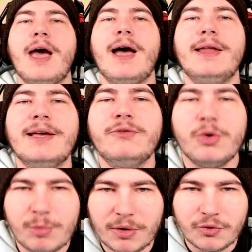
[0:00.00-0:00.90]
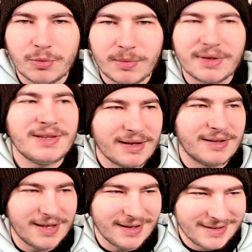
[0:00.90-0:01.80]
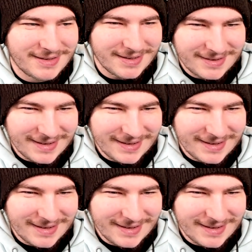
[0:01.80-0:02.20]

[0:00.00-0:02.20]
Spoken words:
And I have no more room, dang it.